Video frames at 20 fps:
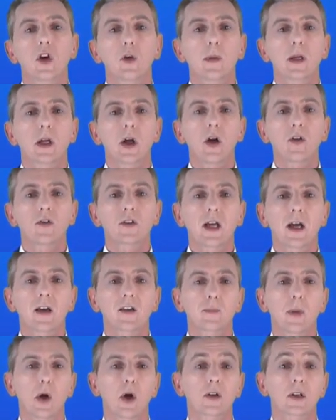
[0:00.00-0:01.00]
So because
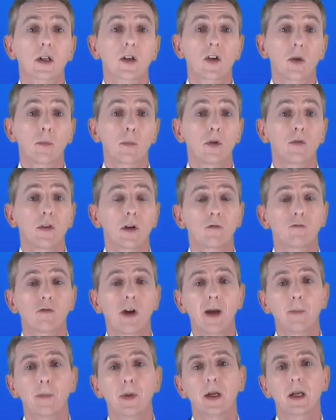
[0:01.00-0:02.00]
gas particles are moving
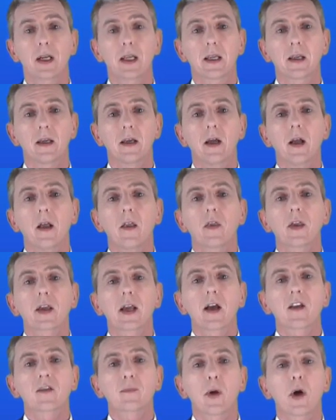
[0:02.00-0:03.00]
rapidly, the
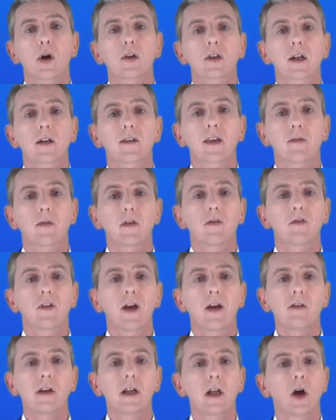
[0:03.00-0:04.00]
gas particles have a
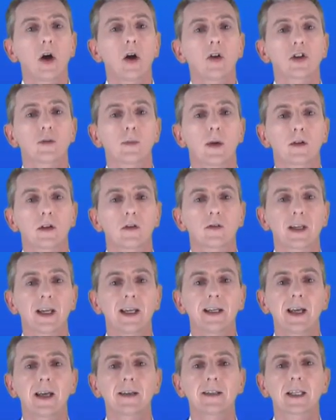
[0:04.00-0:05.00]
very large amount of
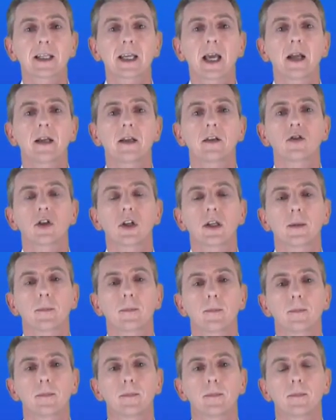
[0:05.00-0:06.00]
kinetic energy.
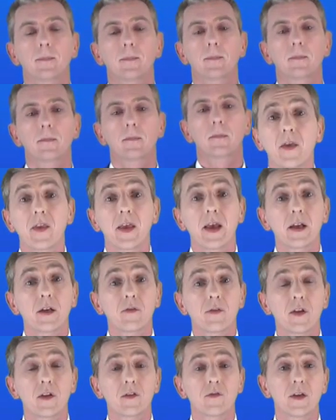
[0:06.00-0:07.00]
By the
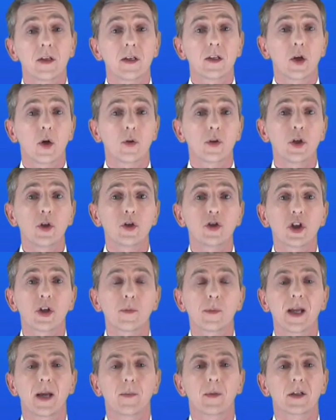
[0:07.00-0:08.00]
end of this video, you
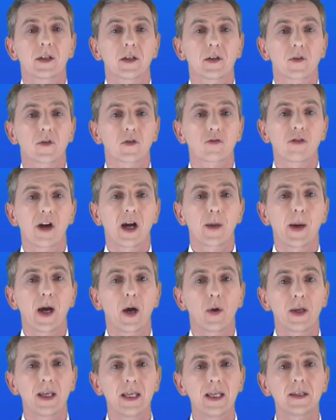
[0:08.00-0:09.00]
should be able to
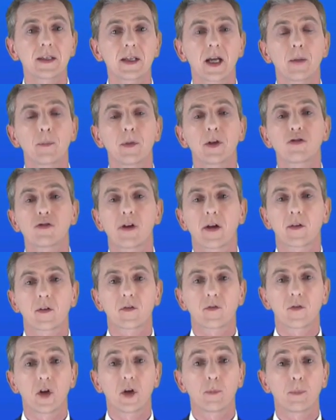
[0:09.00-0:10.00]
describe how heat can be
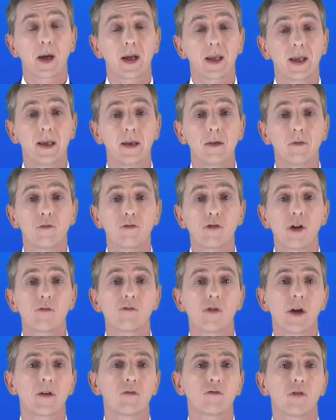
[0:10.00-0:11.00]
transferred by
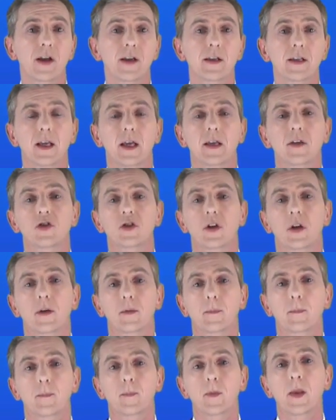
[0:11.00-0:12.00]
infrared
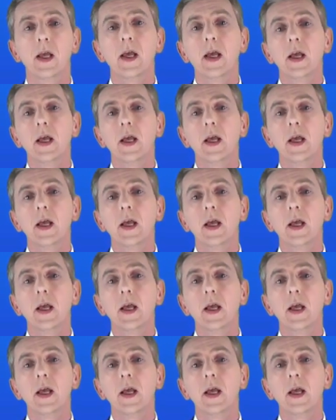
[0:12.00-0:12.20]
radiation.